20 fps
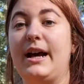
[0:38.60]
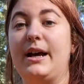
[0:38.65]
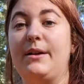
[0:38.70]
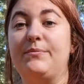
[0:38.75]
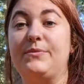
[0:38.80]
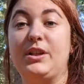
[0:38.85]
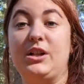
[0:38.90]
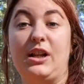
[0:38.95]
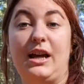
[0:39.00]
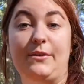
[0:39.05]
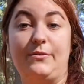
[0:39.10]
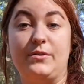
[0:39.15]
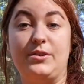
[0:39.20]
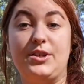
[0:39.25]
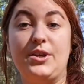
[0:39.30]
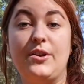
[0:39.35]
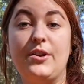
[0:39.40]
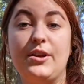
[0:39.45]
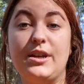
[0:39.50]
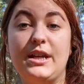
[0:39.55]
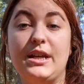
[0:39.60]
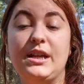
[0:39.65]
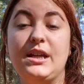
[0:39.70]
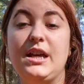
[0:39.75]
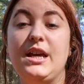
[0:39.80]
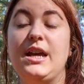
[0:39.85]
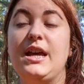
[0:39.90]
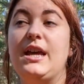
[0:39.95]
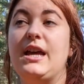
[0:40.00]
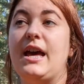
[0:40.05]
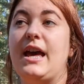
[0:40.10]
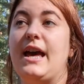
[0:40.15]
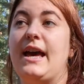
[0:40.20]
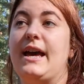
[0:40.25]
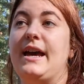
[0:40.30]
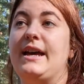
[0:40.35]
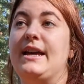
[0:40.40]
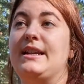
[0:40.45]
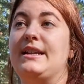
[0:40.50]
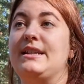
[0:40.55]
the life returning,
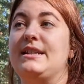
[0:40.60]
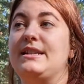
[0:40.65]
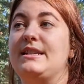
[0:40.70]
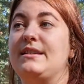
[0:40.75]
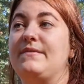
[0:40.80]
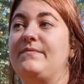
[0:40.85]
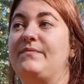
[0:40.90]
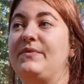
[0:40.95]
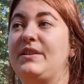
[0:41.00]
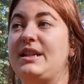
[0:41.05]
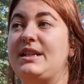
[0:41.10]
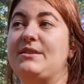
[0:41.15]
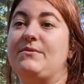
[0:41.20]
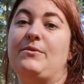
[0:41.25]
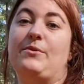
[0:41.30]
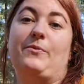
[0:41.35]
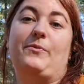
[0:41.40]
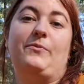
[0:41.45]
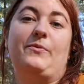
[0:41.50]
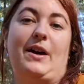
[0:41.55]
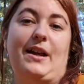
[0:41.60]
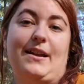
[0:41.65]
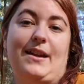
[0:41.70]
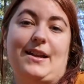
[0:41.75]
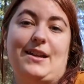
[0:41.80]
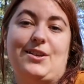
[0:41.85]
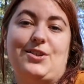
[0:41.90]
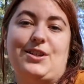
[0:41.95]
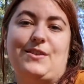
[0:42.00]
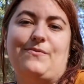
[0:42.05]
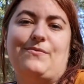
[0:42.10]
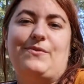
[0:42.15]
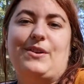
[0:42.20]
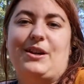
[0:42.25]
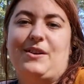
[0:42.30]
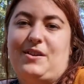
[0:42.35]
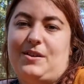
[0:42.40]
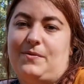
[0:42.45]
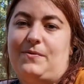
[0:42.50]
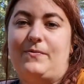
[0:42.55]
and it's a real fun energy,
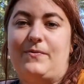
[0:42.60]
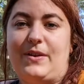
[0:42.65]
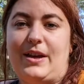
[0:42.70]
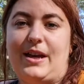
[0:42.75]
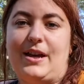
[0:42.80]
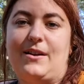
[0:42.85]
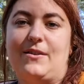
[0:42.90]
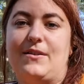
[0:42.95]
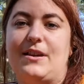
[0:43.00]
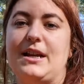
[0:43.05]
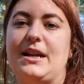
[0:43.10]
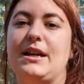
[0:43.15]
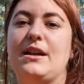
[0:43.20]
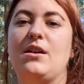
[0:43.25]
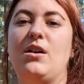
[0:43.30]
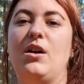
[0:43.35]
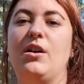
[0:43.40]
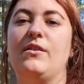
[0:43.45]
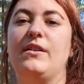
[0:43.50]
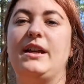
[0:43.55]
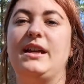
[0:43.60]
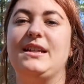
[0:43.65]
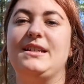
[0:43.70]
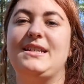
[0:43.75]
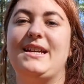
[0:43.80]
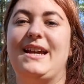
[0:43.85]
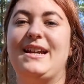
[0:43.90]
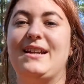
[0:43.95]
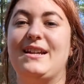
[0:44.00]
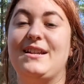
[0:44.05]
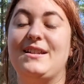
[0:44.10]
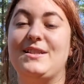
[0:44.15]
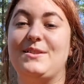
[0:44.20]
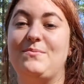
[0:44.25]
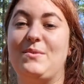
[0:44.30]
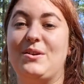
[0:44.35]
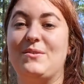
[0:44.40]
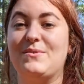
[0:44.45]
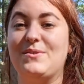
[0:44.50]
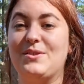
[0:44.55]
very fairy orientated as
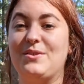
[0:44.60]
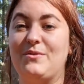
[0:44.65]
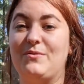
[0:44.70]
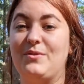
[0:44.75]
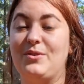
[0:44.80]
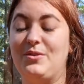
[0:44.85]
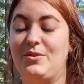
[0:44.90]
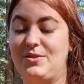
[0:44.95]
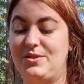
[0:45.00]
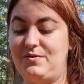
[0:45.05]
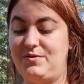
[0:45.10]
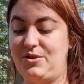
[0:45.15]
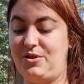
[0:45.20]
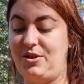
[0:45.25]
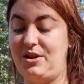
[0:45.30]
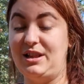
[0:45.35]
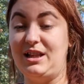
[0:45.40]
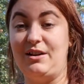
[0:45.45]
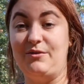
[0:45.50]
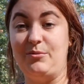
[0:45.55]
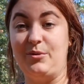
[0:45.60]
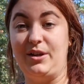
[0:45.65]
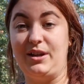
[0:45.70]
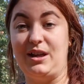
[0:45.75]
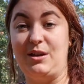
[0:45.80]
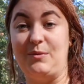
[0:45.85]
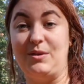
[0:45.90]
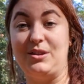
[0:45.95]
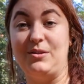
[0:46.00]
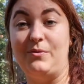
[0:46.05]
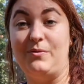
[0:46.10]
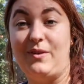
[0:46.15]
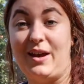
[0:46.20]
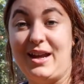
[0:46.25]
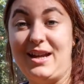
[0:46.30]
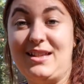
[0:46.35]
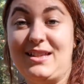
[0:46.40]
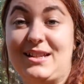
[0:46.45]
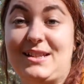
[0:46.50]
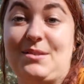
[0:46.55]
well. So for those of you who love working with the
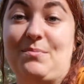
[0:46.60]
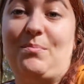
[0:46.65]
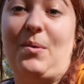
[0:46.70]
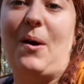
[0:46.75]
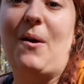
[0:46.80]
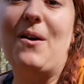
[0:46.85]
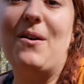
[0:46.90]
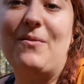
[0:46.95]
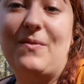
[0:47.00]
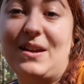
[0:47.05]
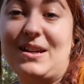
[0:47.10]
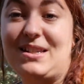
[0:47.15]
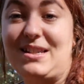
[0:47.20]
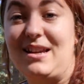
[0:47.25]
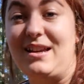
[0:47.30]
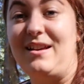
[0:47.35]
fae, that's a perfect